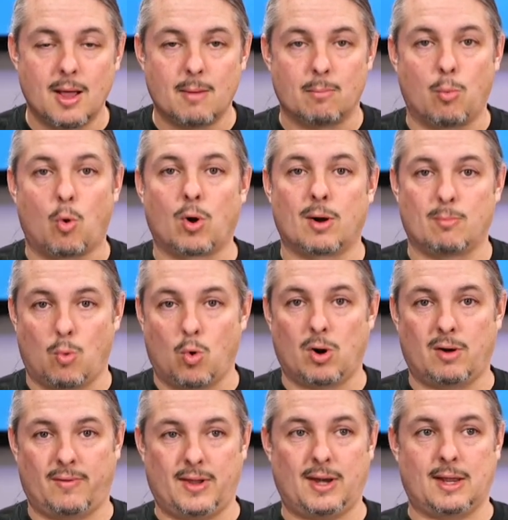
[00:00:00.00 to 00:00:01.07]
More and more
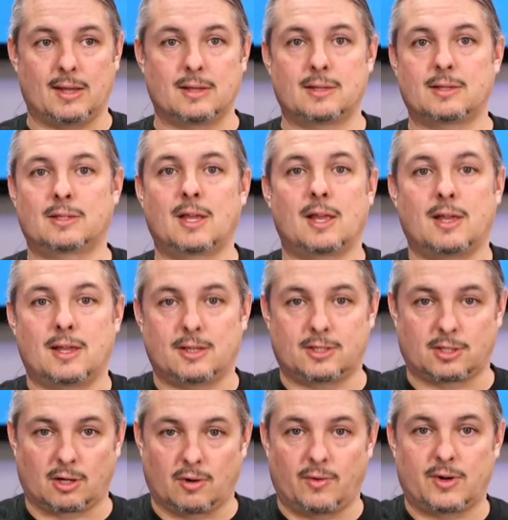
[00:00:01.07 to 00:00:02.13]
of it is
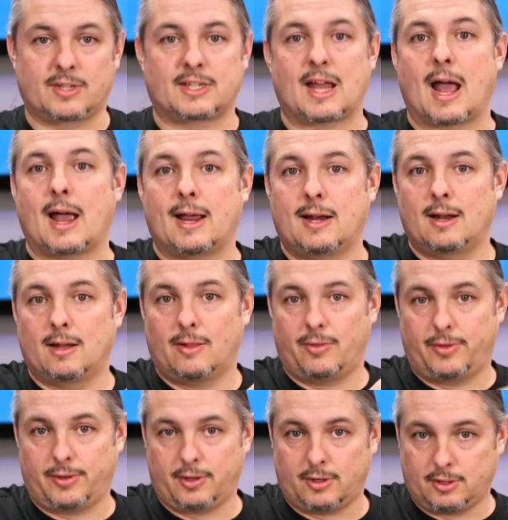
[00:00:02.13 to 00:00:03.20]
server-side
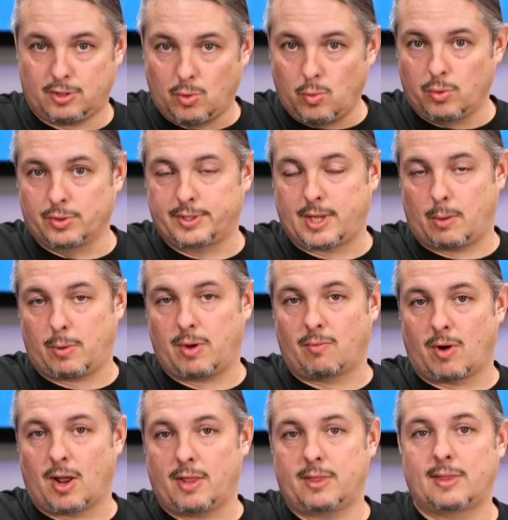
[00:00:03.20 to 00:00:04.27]
tools that we
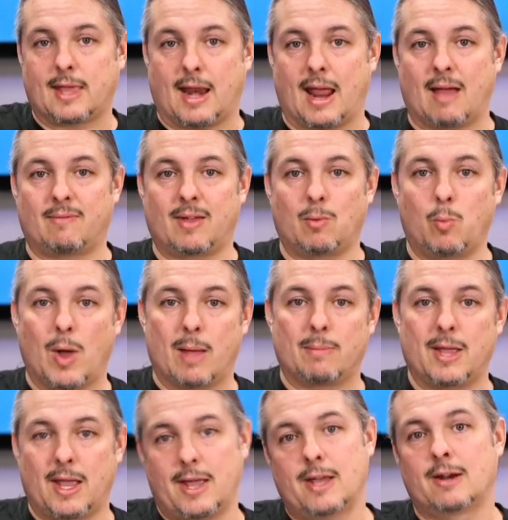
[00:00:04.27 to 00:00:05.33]
run that have a web
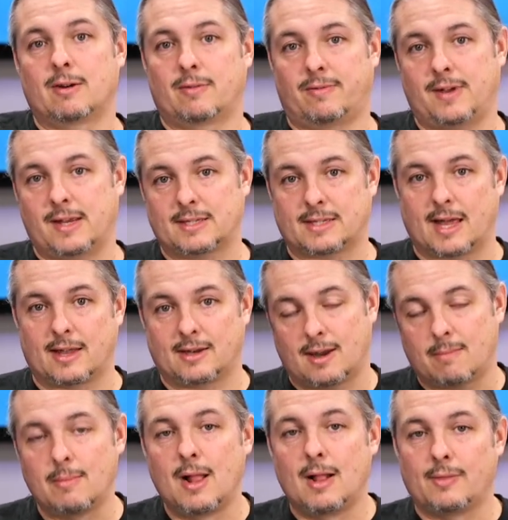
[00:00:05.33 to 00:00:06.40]
interface on them.